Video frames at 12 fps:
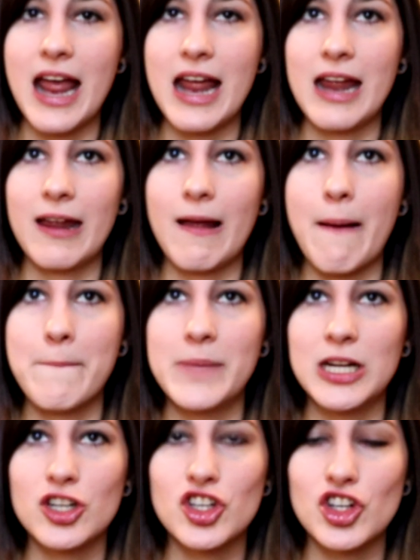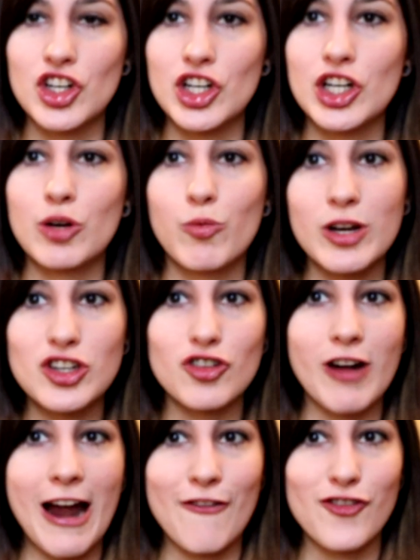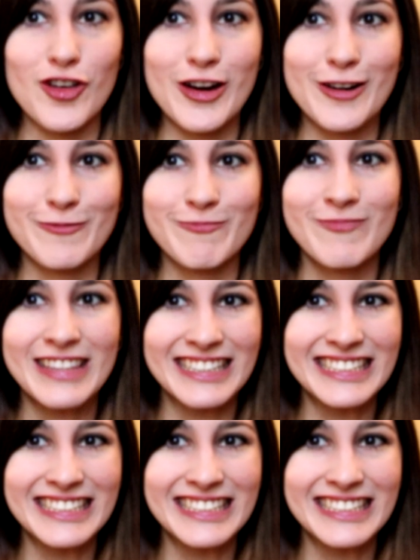a miniature witchcraft room